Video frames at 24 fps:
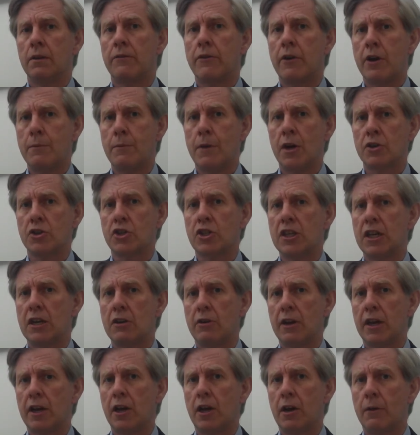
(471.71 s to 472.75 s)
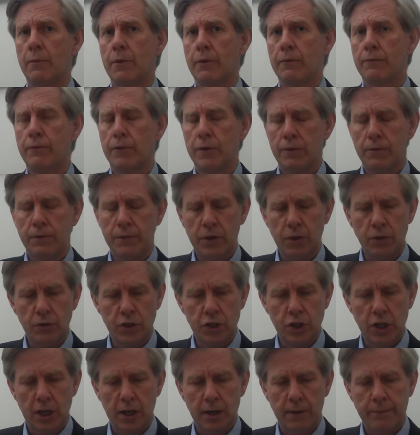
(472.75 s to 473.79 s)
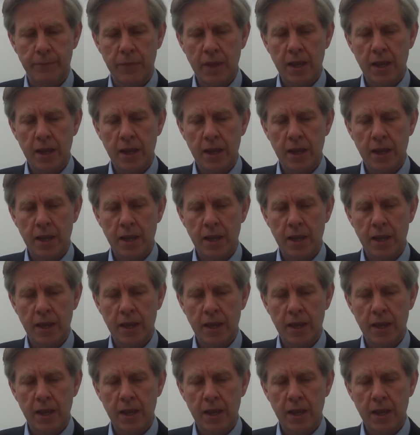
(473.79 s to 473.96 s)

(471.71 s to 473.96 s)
very much gearing up for the future.